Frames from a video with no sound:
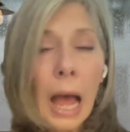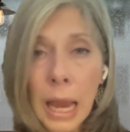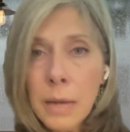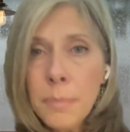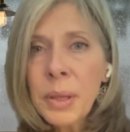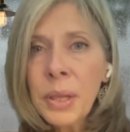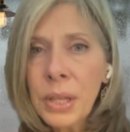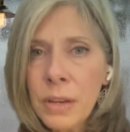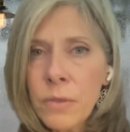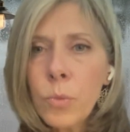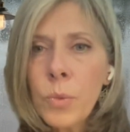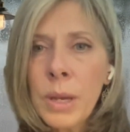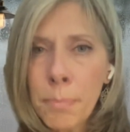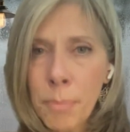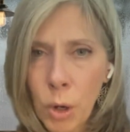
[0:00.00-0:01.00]
I
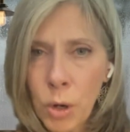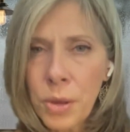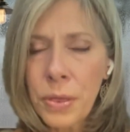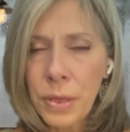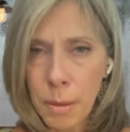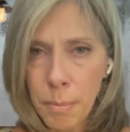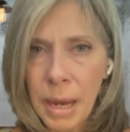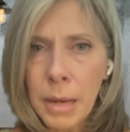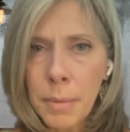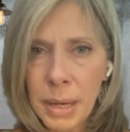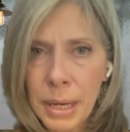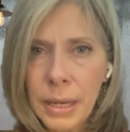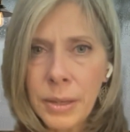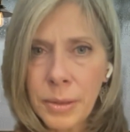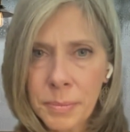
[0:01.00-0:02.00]
believe we birthed the
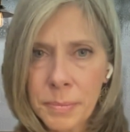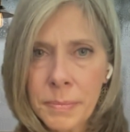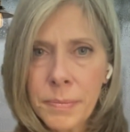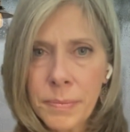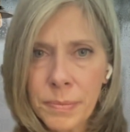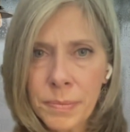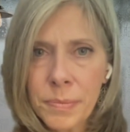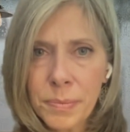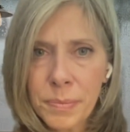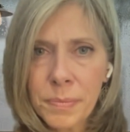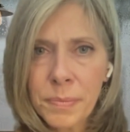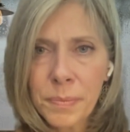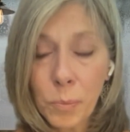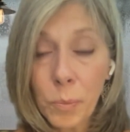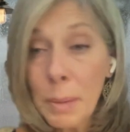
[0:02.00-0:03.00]
baby.
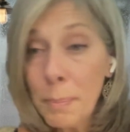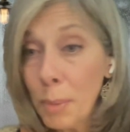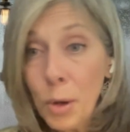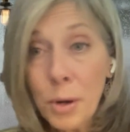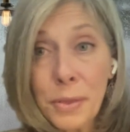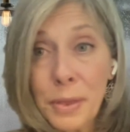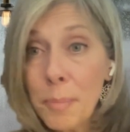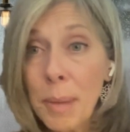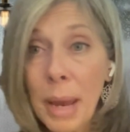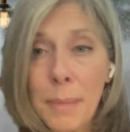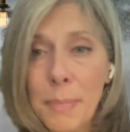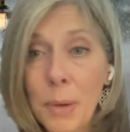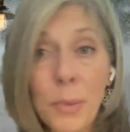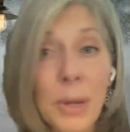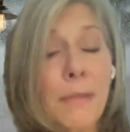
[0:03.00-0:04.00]
We birthed the
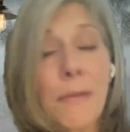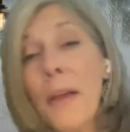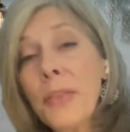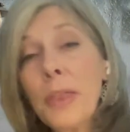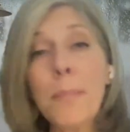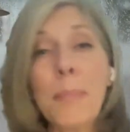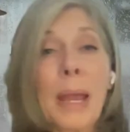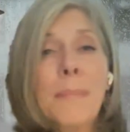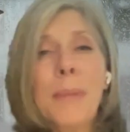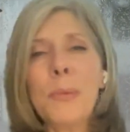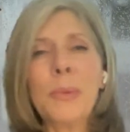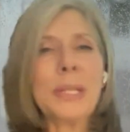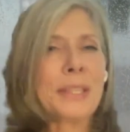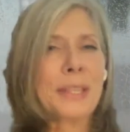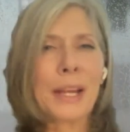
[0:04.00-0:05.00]
baby. We thought the
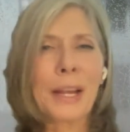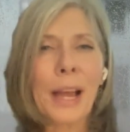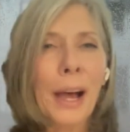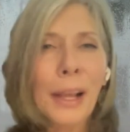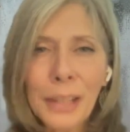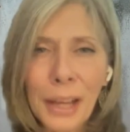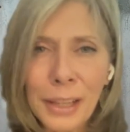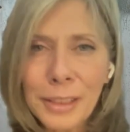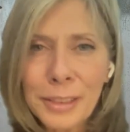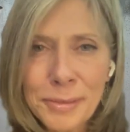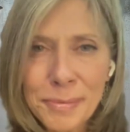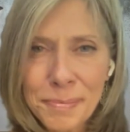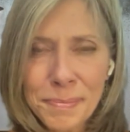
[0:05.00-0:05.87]
baby was the gala.